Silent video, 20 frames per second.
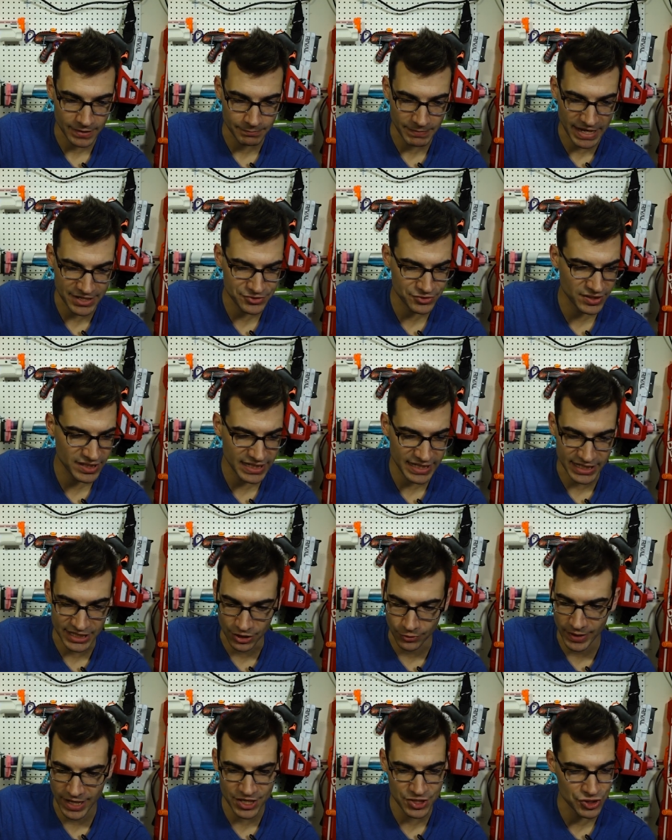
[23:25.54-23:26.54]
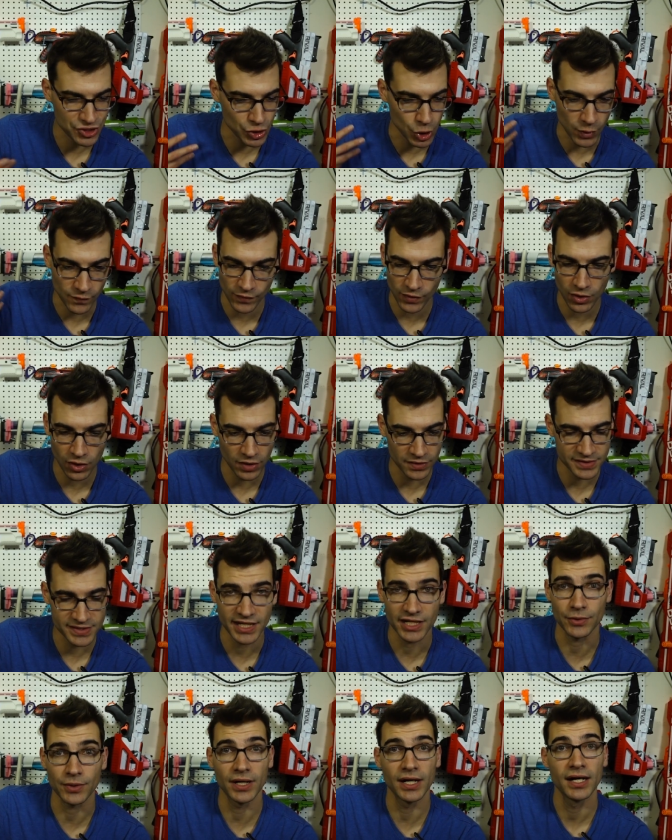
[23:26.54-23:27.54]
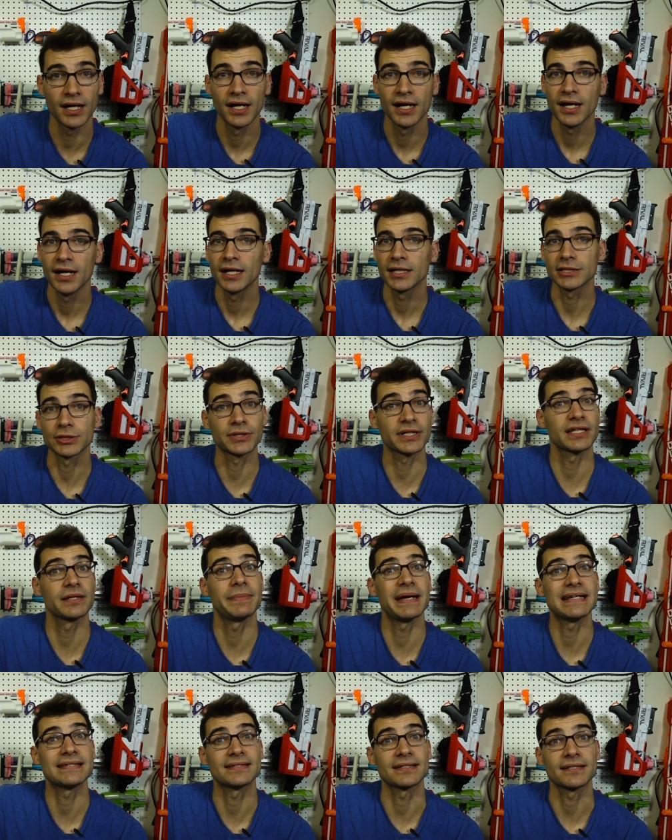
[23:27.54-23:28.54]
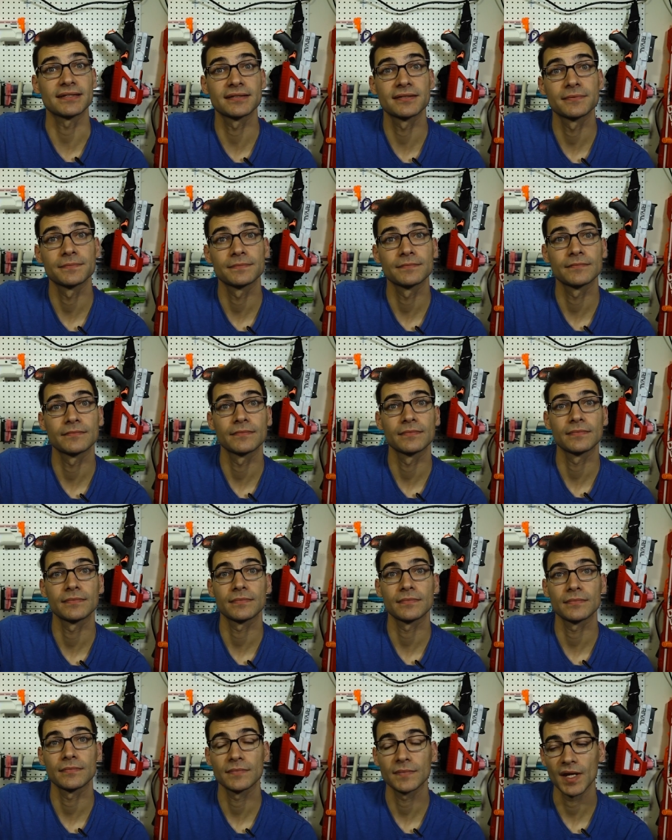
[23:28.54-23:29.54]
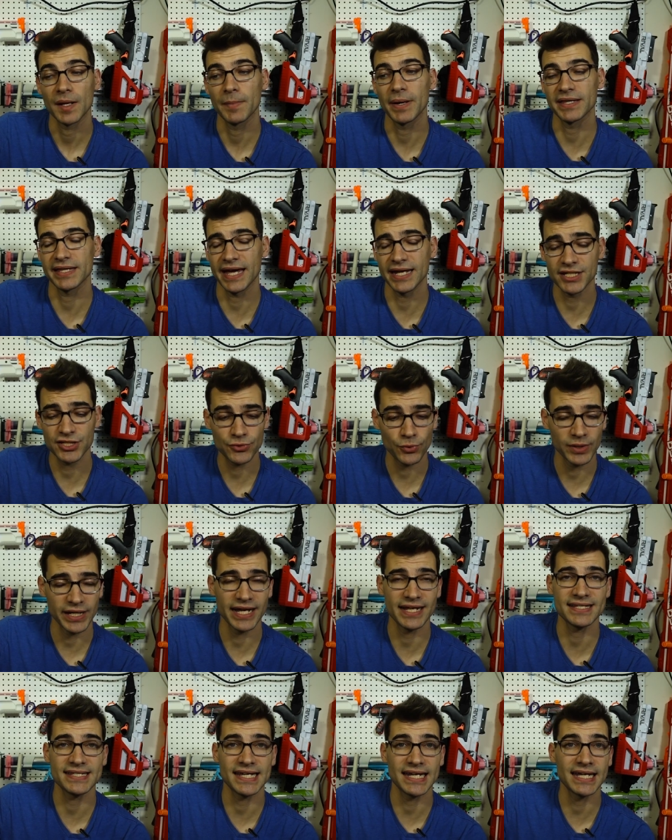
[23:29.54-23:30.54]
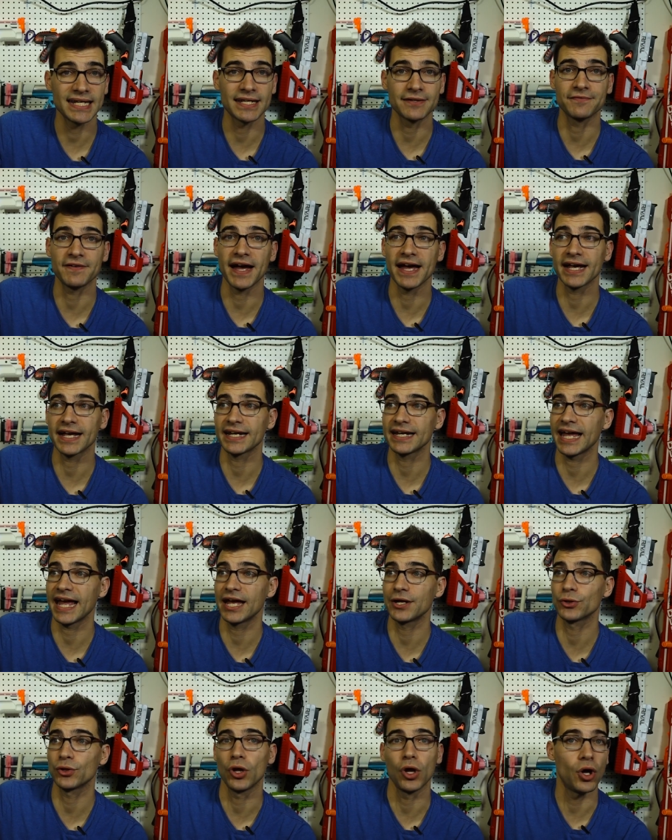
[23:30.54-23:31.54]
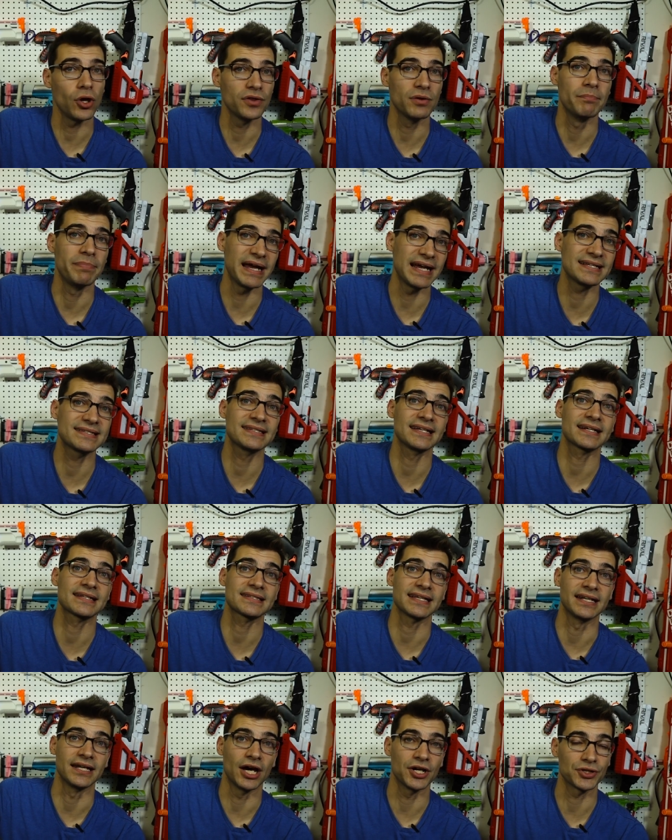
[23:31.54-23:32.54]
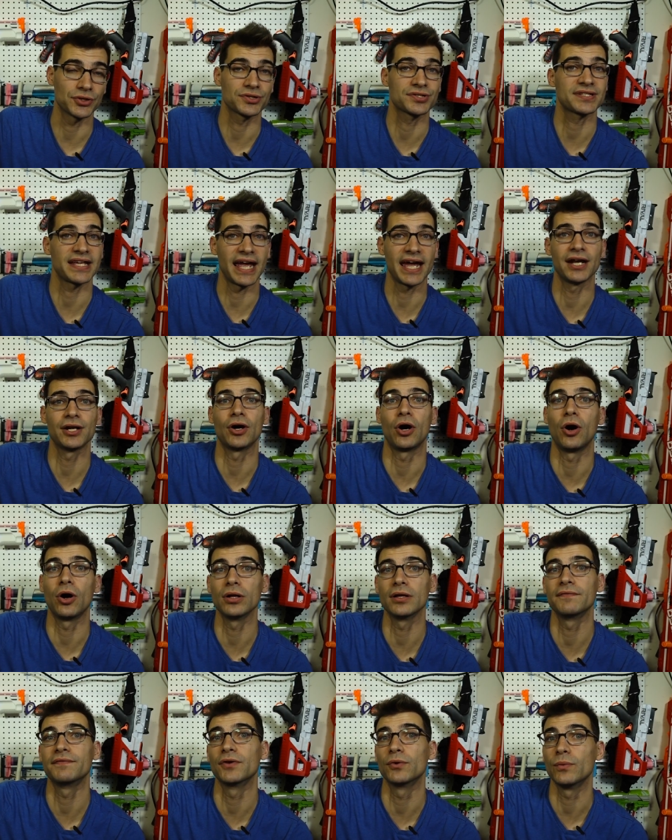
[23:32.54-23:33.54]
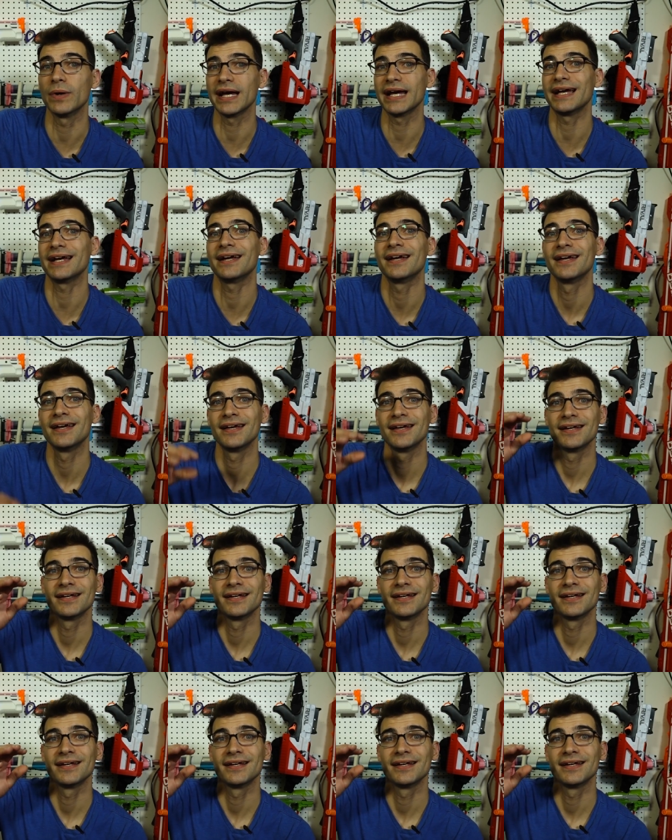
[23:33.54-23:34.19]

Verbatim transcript: Master key, integration, overhaul, etc. Learning the basics. By the end of 2018, if I can handle all the basics and understand all of the way